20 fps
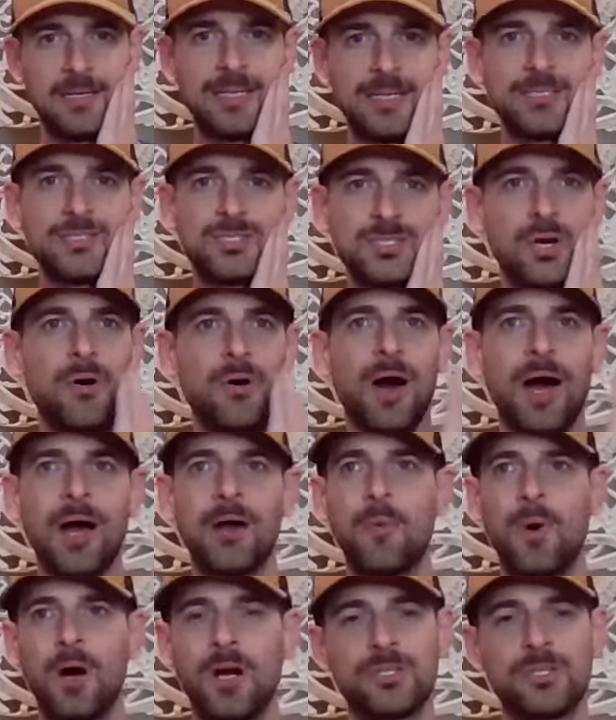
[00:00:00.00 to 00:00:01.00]
And so
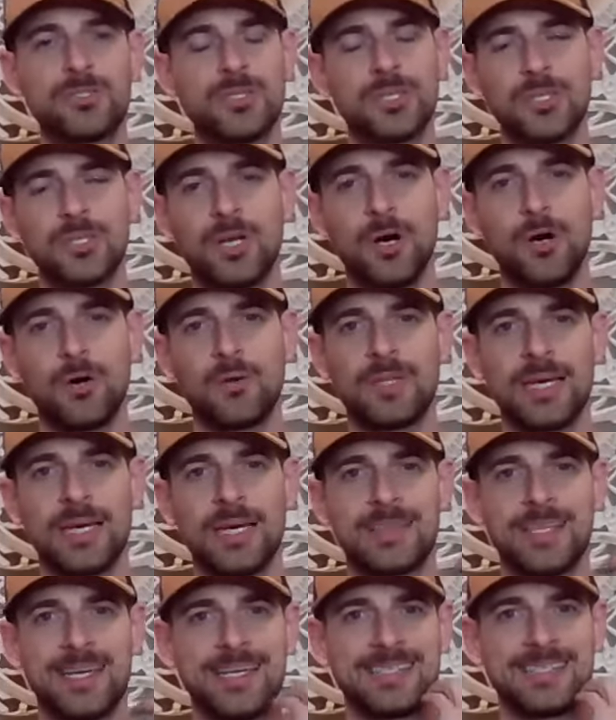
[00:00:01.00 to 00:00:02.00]
I want you to know
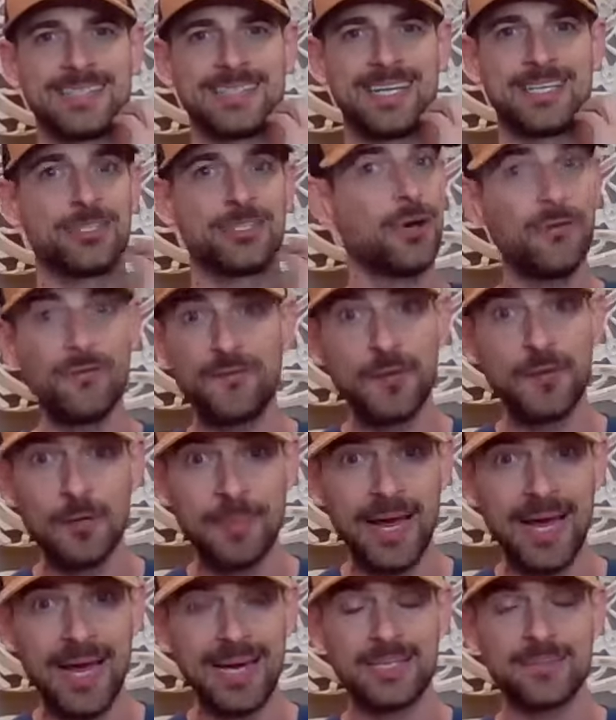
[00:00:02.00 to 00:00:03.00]
that that uh, don't feel
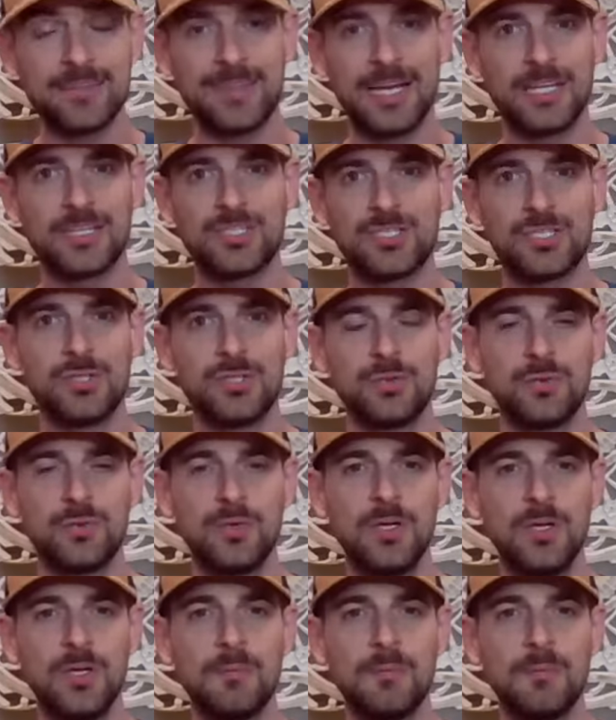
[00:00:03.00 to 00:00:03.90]
bad if that's you.